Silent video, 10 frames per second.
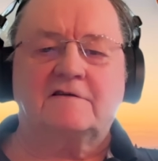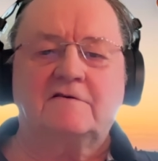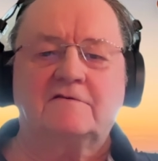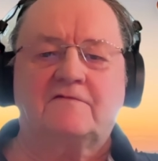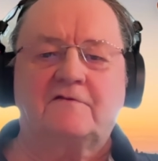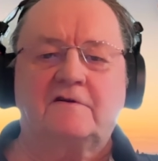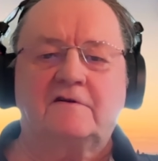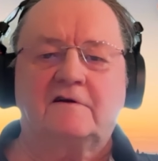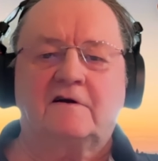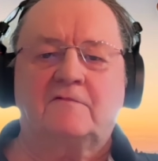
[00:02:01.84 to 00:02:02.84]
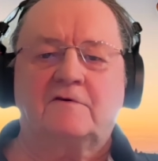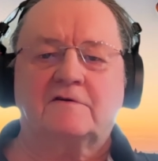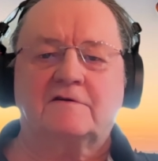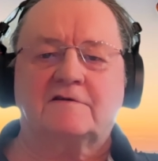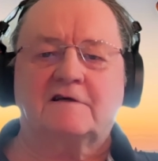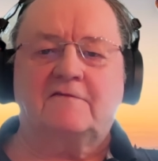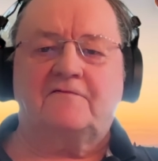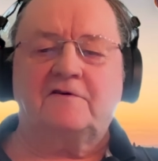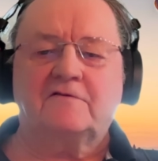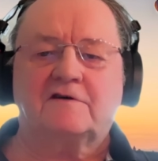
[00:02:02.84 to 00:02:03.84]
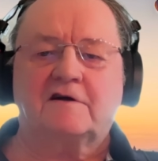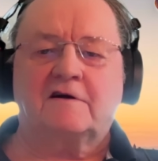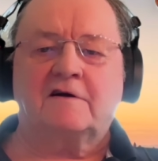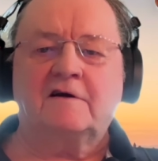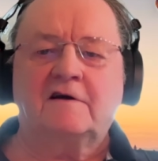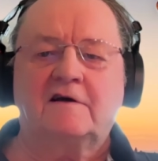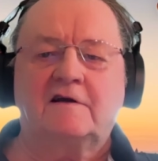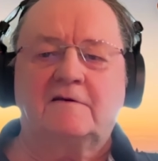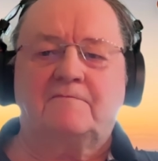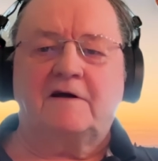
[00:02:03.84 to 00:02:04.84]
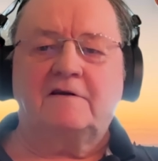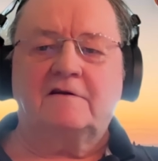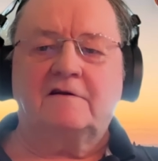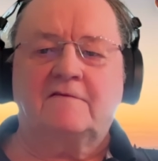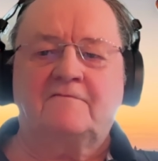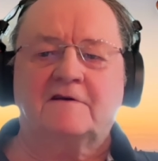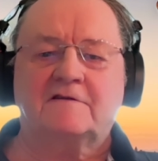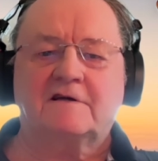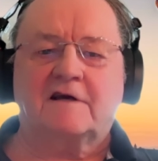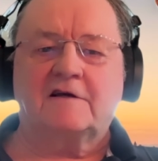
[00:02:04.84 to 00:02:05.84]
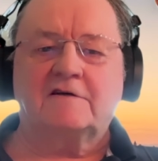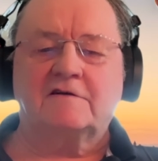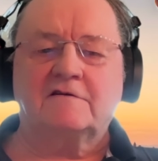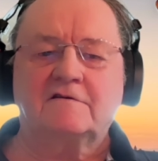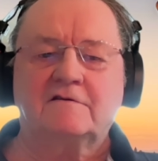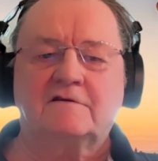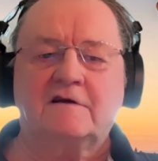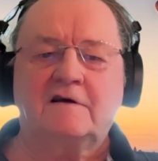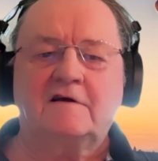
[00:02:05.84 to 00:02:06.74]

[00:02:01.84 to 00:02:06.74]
useful and want to see future independent investigations,